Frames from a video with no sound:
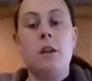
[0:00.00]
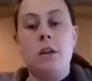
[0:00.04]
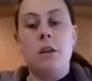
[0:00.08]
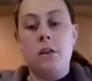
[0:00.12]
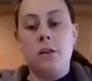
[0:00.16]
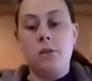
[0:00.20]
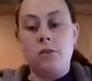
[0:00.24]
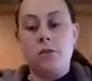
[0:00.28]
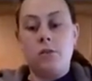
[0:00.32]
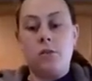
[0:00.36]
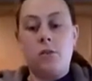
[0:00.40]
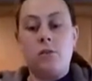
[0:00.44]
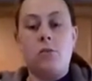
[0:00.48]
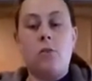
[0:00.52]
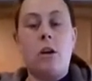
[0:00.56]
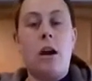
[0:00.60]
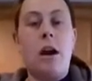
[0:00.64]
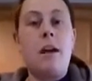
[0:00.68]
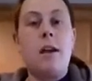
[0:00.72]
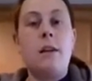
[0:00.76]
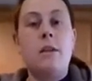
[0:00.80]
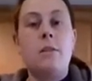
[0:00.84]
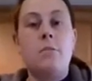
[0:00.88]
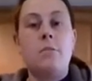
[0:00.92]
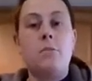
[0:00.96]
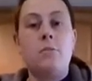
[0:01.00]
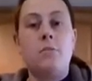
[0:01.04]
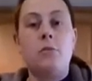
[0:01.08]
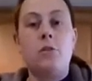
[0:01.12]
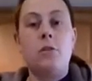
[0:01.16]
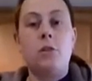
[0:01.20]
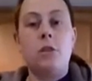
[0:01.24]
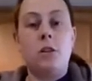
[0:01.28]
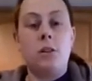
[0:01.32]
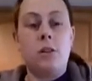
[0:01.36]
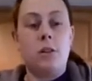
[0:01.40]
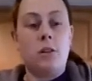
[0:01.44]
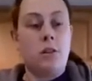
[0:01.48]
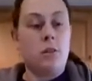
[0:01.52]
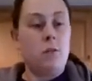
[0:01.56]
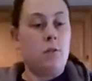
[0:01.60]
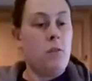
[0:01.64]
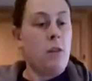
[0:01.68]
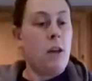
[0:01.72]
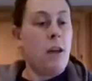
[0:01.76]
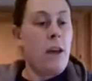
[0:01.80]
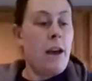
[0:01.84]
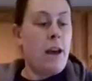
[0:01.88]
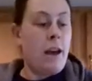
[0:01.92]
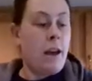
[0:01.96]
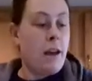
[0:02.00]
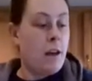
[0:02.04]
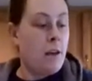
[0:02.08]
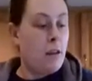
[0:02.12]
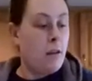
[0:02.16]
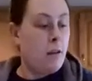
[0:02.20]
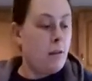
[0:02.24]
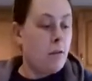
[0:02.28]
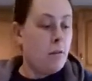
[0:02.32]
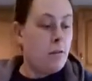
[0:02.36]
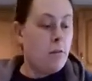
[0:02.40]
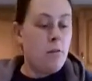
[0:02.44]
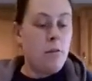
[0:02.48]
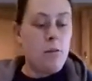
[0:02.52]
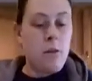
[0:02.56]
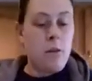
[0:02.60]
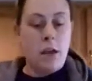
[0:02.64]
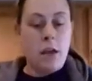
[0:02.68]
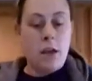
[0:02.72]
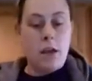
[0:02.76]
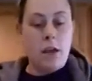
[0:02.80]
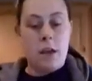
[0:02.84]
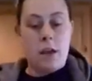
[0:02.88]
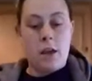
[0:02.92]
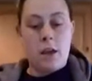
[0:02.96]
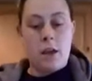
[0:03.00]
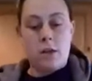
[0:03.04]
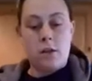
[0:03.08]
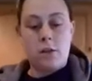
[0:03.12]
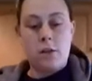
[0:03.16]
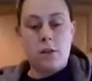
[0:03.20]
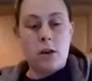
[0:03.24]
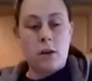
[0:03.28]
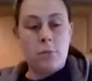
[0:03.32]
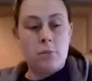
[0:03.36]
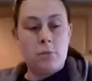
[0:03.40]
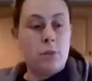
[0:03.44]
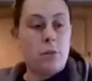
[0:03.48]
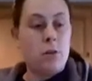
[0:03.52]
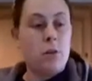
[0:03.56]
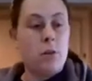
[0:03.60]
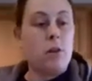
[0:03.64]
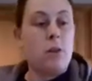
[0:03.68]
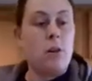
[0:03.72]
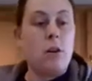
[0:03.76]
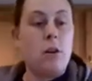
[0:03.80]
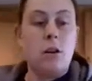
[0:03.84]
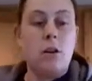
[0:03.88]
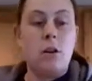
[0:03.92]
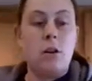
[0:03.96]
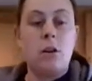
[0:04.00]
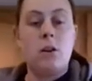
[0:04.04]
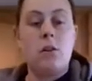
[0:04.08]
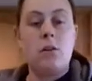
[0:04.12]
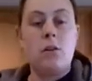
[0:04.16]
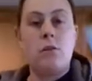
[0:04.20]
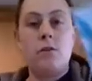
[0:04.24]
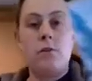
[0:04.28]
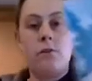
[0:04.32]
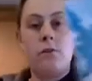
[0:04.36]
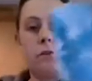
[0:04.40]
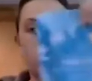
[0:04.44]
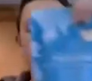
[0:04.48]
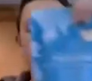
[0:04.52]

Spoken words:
So I am going to add a cup of